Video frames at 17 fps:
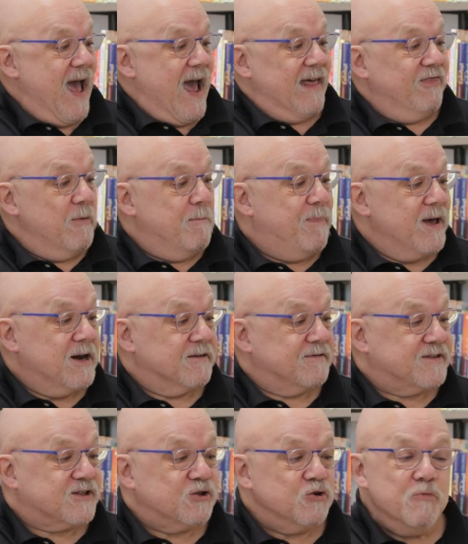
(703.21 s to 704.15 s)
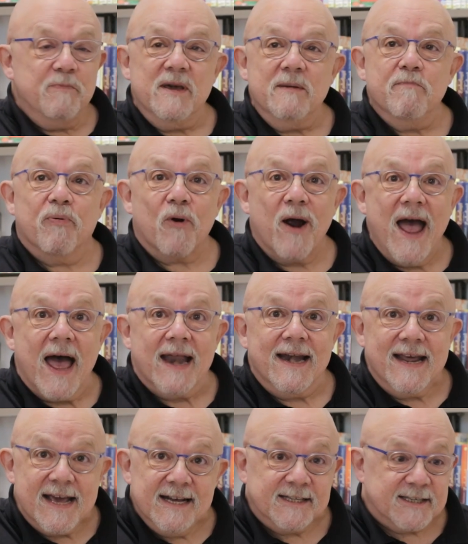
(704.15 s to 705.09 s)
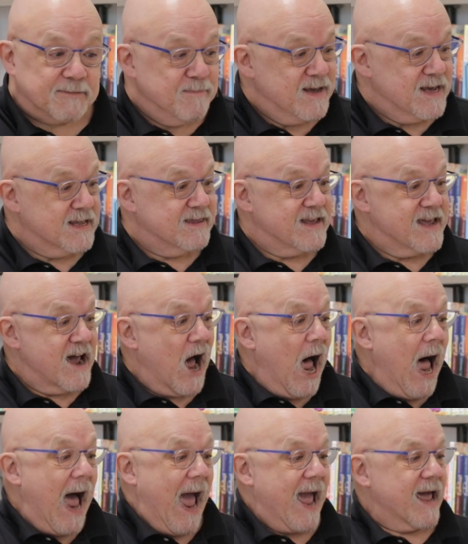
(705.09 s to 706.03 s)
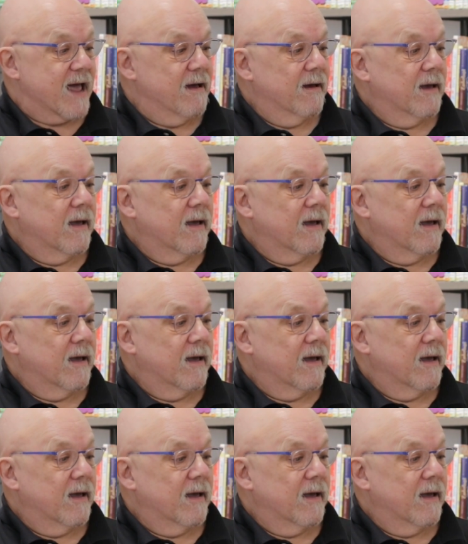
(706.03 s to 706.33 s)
and the bit of soupy bread hits me in the eye.